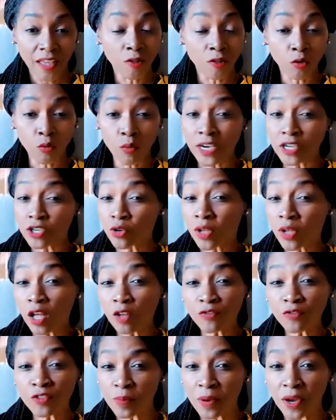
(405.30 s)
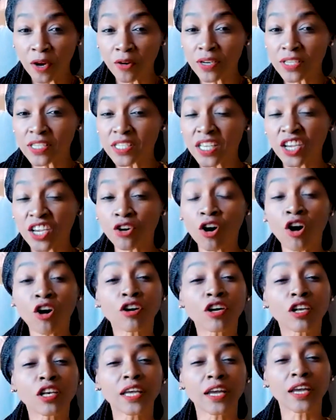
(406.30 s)
And the racial health disparities here
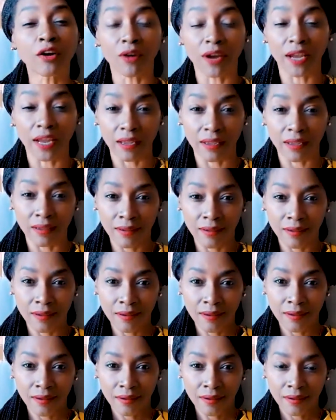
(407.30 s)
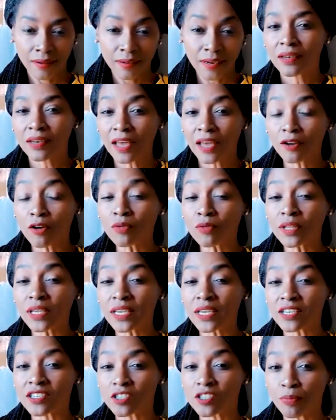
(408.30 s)
are glaring. Not
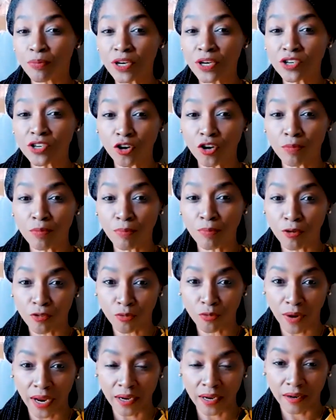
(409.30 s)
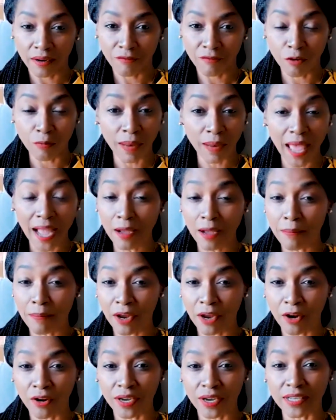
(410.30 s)
only is the preterm birth rate for Black
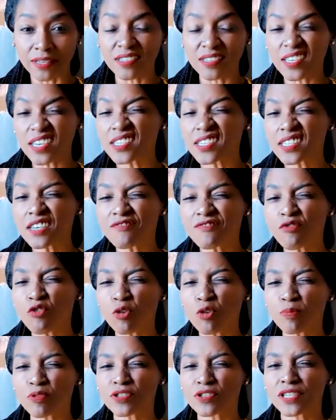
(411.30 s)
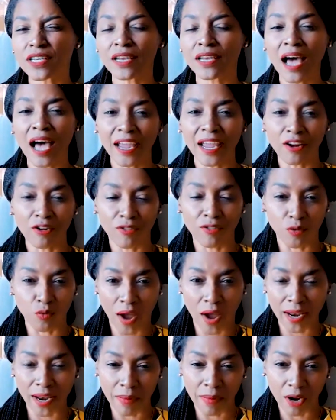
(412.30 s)
Americans 64% higher
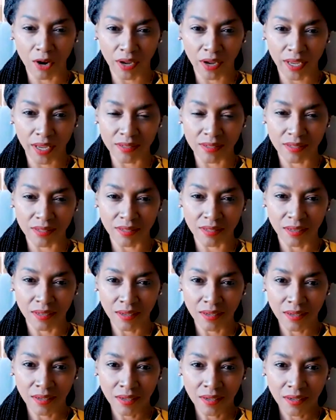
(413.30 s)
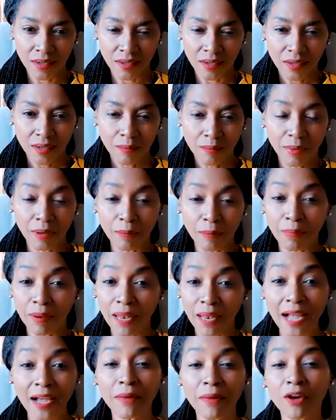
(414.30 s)
than white Americans, but
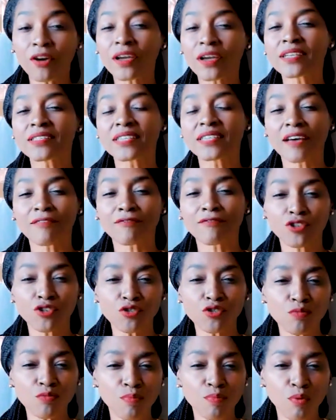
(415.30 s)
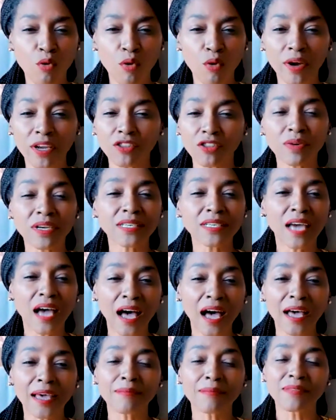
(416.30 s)
Black Americans have 2.3
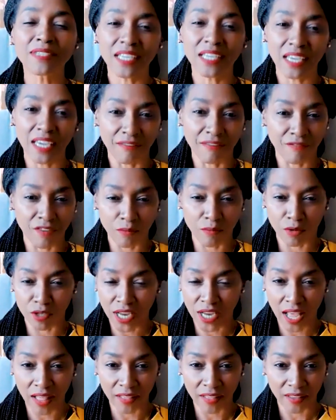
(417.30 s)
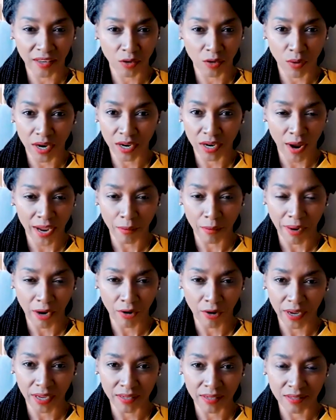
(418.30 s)
times the infant mortality rate of white
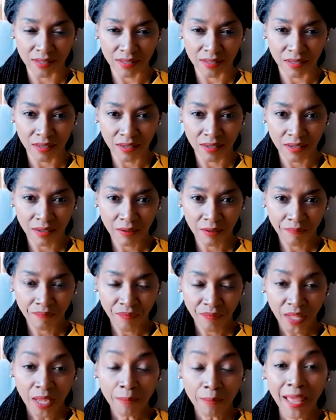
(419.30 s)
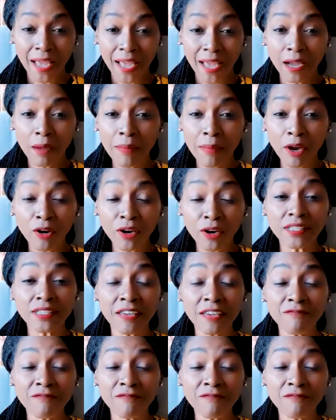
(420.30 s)
Americans. Black American